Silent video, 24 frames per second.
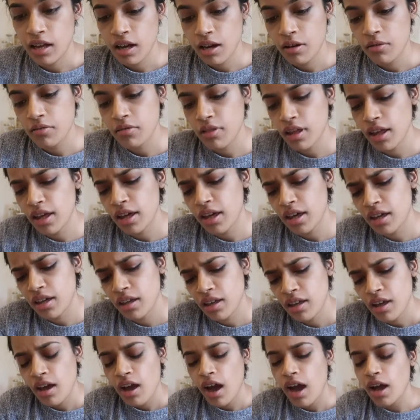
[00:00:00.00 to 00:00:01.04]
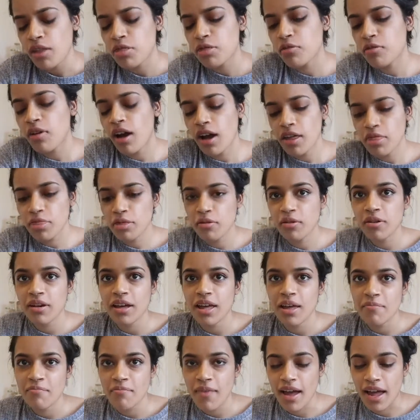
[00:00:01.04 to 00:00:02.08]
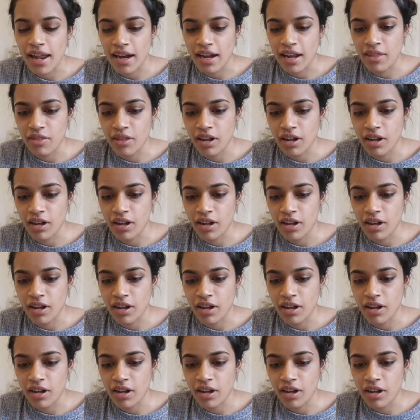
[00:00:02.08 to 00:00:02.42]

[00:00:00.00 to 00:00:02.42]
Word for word: Oh, really? I thought I thought it meant